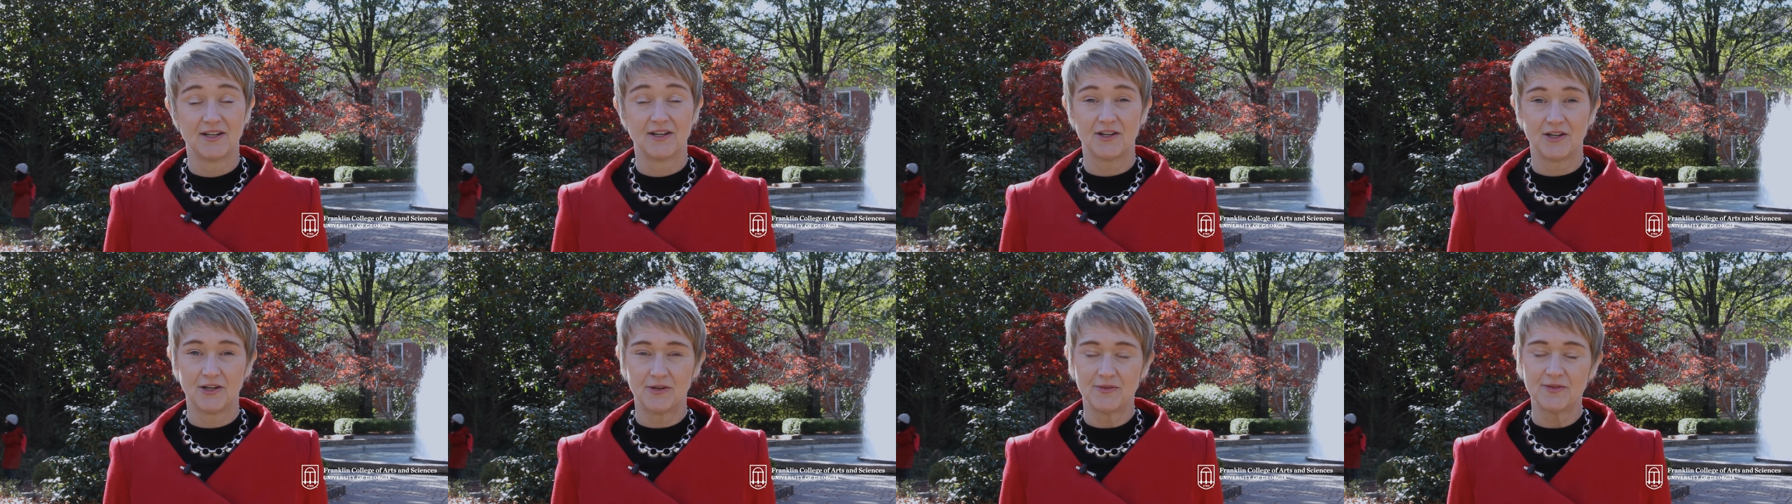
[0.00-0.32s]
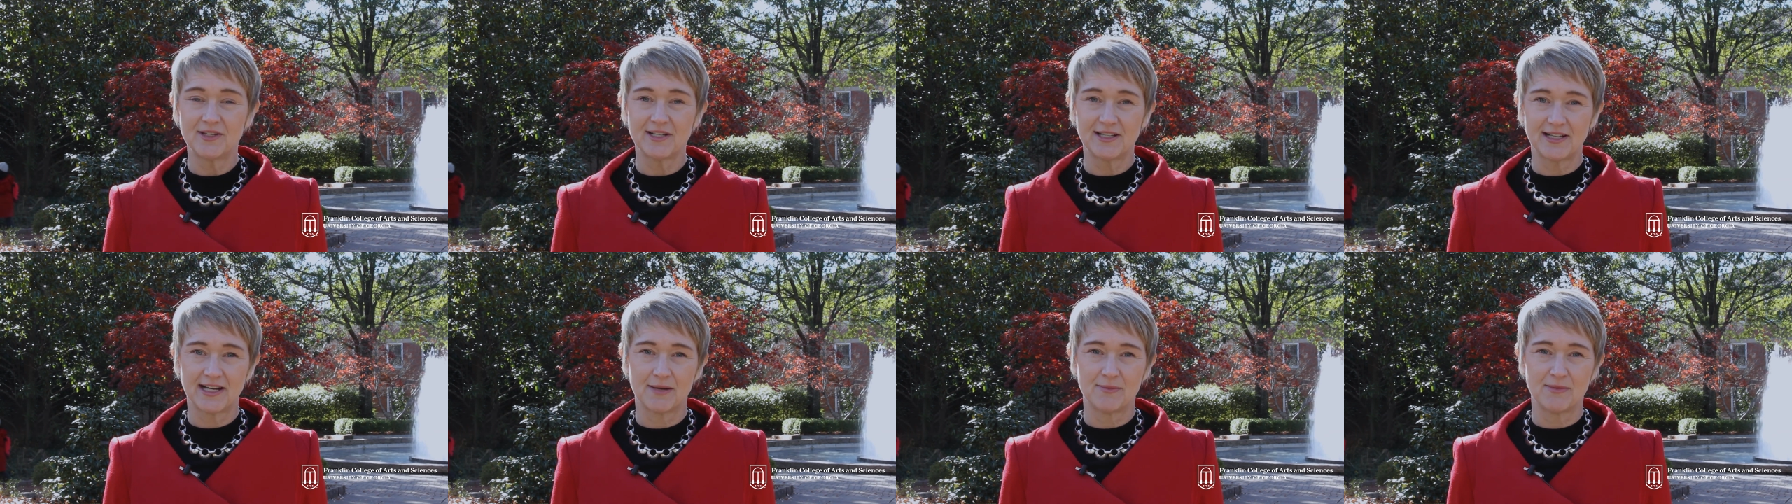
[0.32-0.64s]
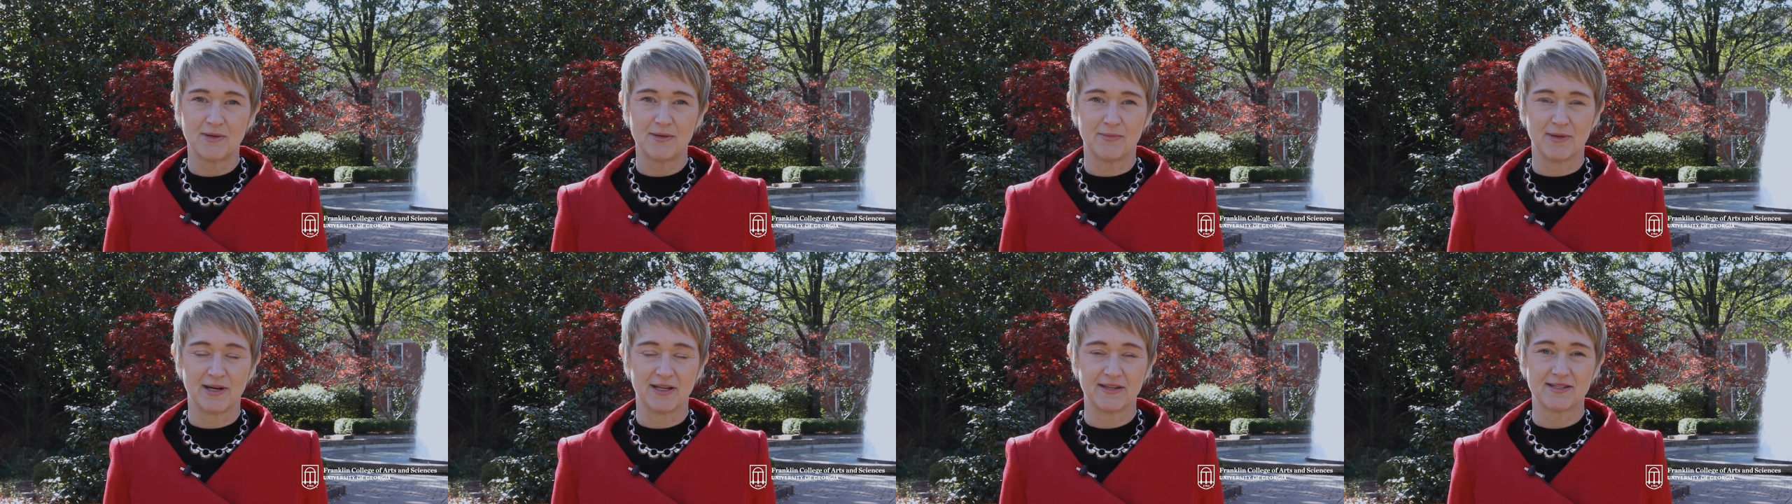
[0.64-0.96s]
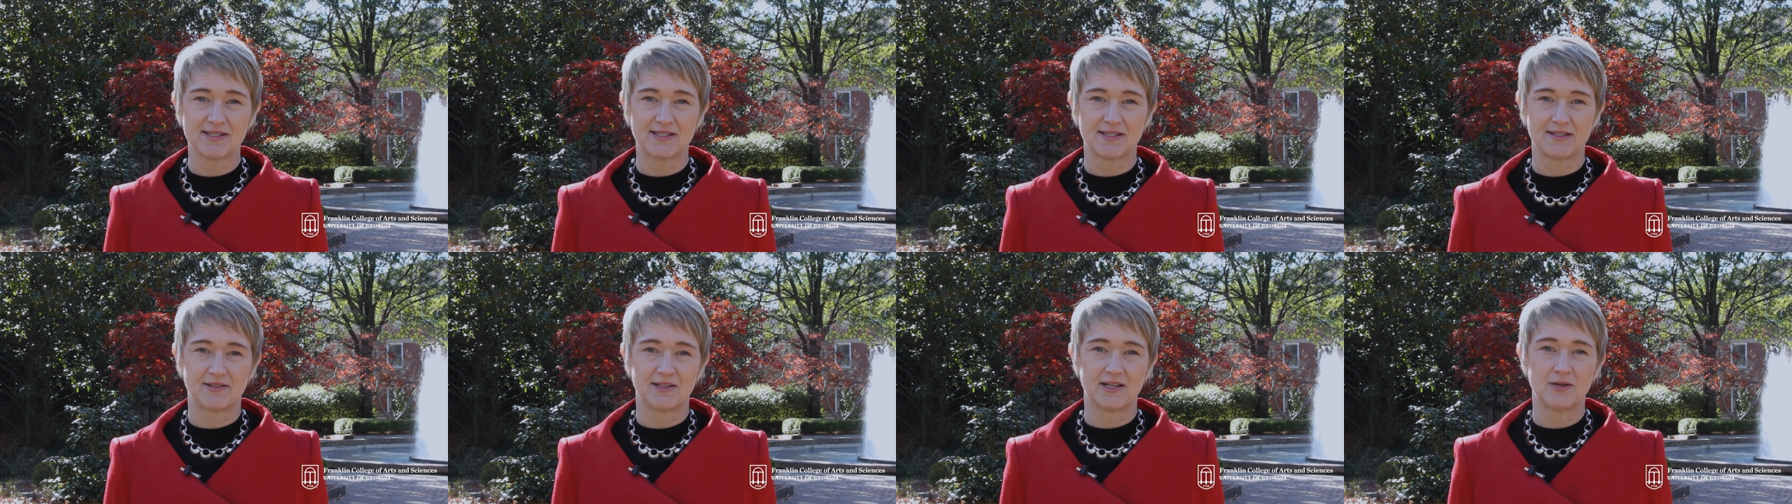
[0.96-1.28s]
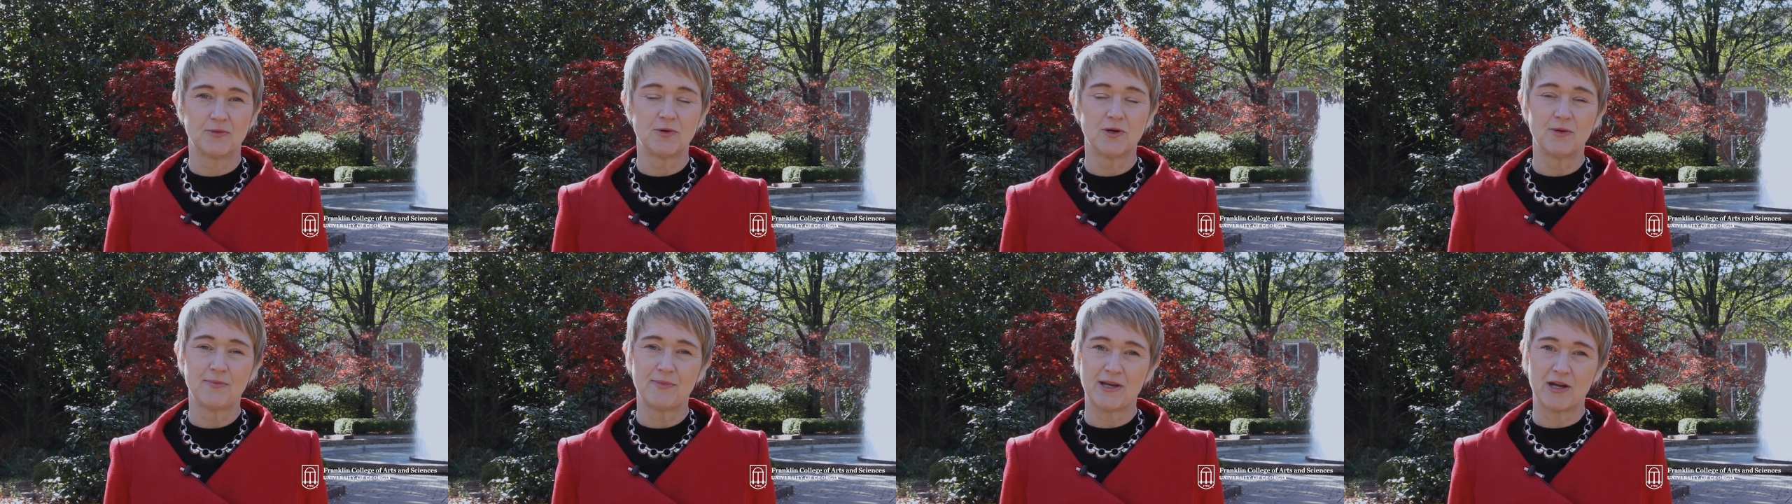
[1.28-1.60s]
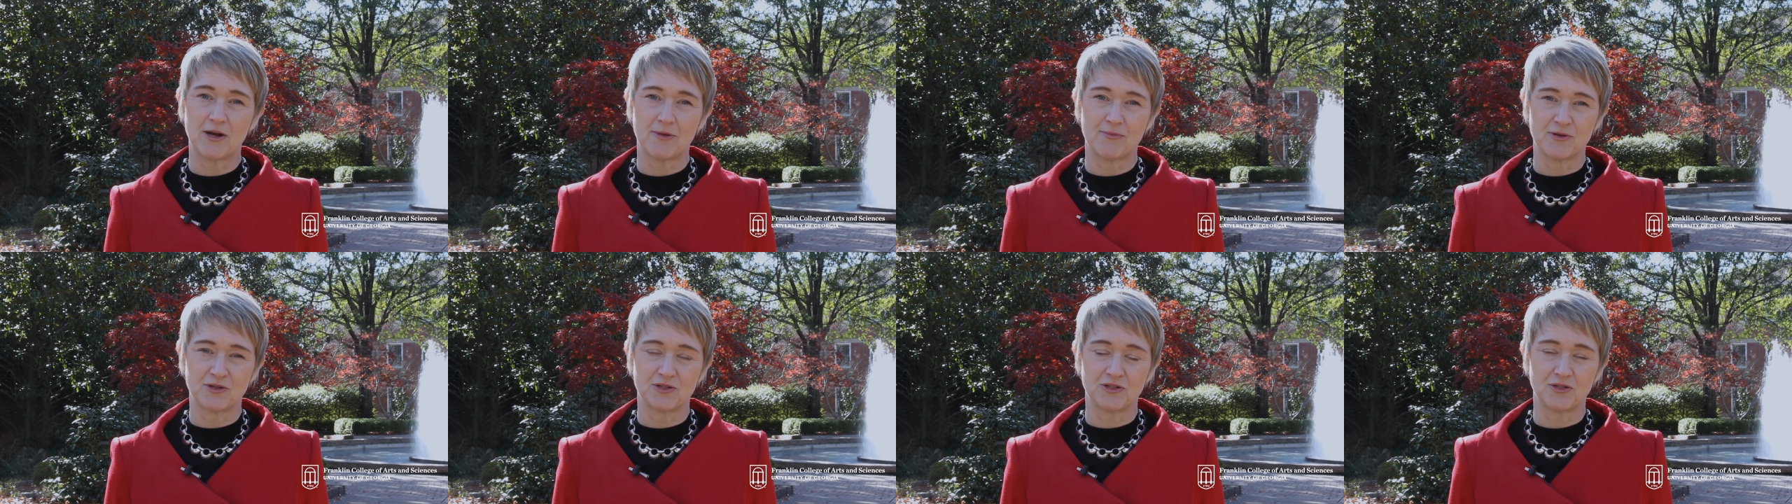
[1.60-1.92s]
Over the coming months, there will be
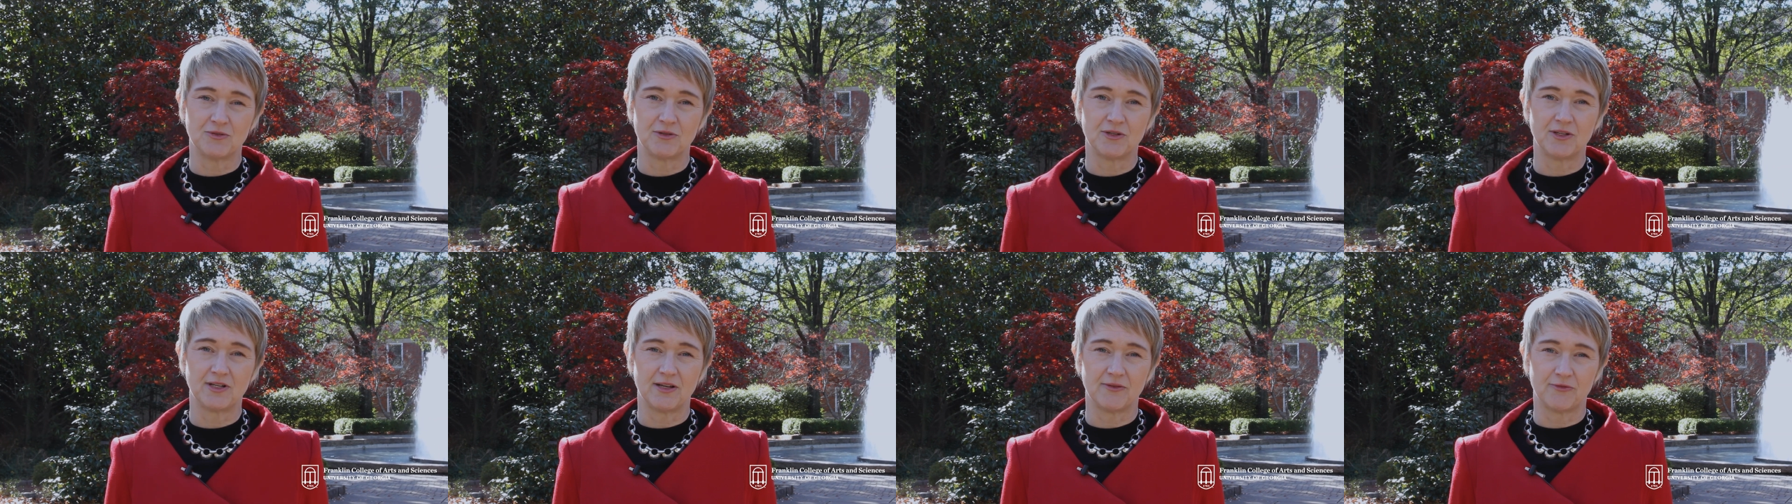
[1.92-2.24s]
opportunity